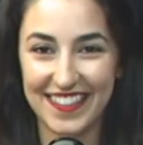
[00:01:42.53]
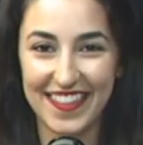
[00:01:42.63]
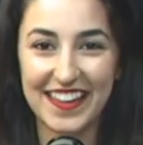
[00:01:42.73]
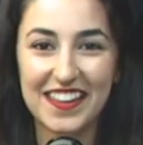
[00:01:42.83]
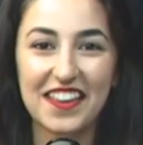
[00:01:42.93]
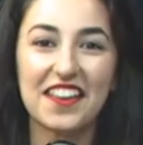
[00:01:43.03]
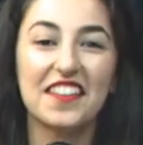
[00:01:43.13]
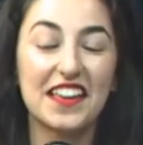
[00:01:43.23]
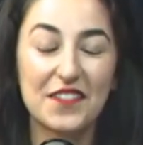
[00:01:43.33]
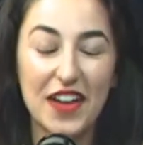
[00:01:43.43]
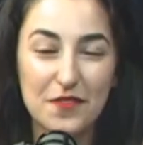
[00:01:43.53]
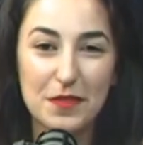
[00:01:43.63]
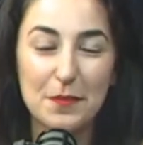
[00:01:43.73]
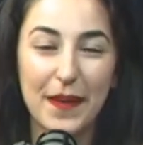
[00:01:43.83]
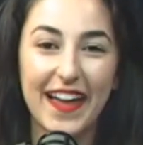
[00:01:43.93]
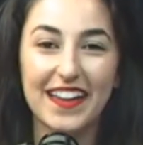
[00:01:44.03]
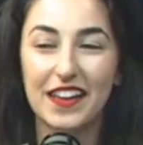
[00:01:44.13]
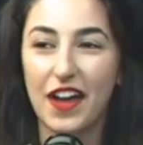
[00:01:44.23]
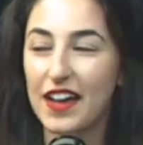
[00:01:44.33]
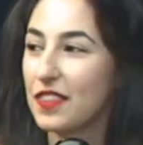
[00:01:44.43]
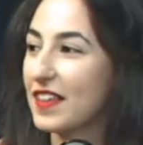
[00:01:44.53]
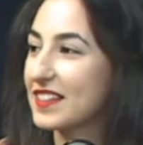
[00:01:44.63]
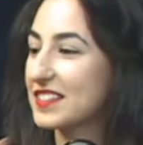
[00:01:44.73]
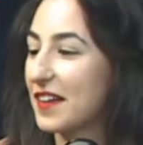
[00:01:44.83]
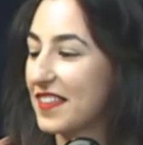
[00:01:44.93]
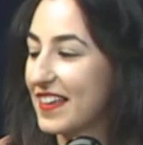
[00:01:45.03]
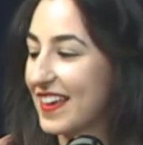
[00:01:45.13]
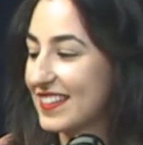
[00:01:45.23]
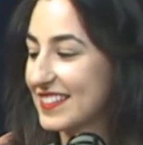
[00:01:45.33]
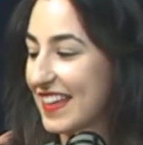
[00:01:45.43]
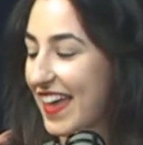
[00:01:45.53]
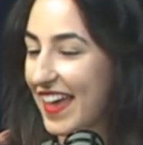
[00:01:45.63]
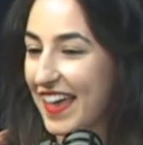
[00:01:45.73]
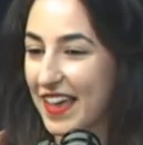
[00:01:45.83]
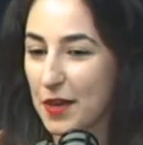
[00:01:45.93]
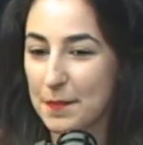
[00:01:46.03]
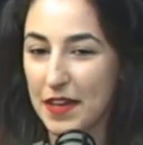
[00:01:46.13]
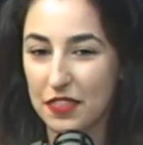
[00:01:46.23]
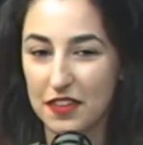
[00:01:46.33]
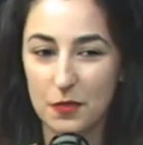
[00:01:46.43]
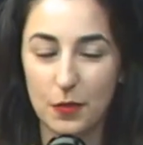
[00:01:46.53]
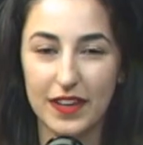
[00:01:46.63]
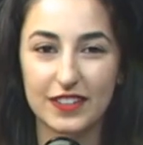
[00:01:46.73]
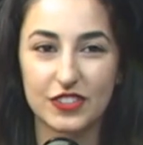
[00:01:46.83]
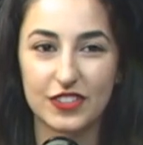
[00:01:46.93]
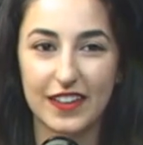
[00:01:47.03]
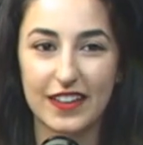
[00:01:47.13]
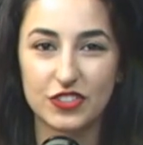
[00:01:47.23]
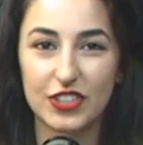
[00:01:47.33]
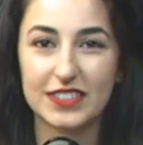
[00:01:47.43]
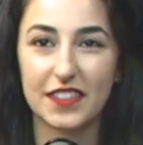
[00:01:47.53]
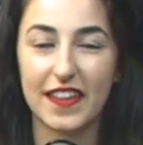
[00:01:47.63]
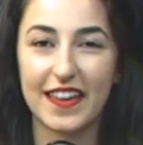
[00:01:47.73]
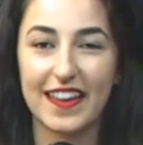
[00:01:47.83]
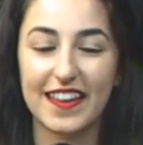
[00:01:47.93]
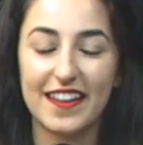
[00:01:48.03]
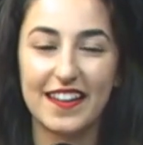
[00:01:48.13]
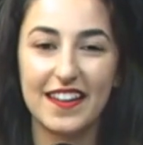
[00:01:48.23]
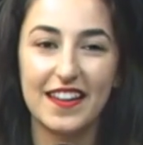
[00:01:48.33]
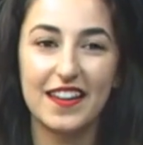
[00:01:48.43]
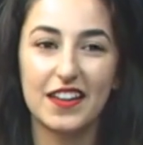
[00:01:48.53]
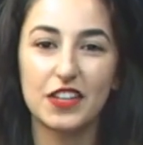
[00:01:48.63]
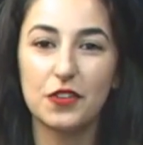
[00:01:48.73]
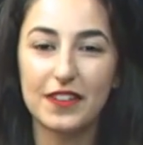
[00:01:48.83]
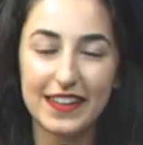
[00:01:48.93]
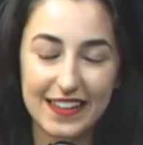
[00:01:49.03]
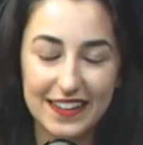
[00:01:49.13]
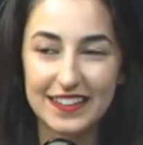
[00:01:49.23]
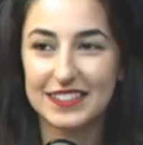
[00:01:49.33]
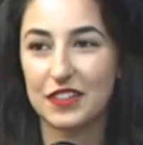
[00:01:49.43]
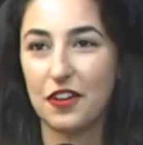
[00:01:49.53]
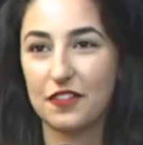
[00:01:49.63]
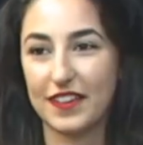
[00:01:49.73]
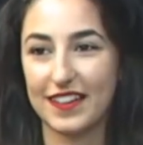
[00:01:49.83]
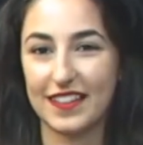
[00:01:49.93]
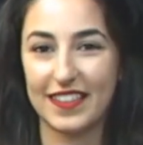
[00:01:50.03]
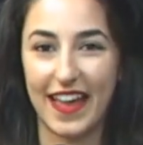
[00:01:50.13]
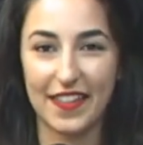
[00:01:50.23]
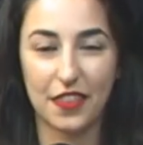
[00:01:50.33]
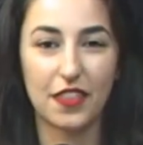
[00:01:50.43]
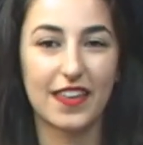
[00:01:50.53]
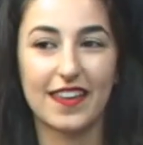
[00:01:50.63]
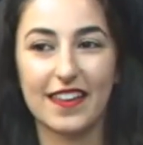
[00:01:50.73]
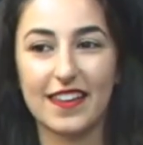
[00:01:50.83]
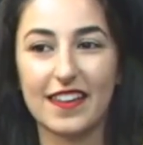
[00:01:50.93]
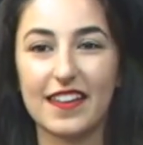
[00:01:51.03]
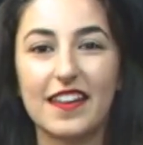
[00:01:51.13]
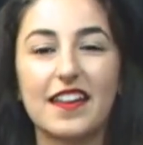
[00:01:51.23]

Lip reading: Thank you. Thank you for having me back. I think so. I think it's a method which just the uniqueness of it and the